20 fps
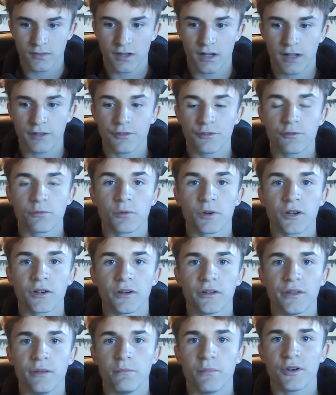I just work
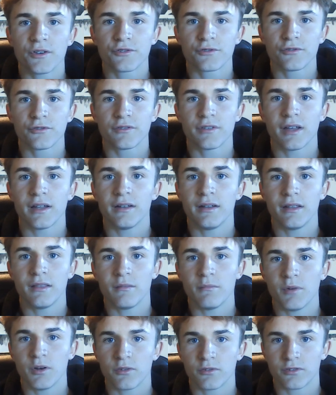on the muscles that need the
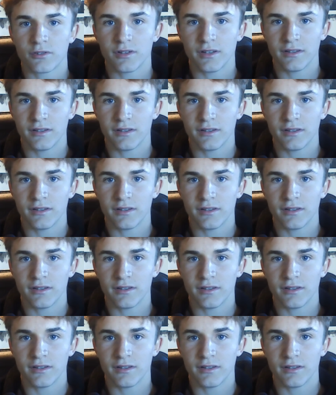most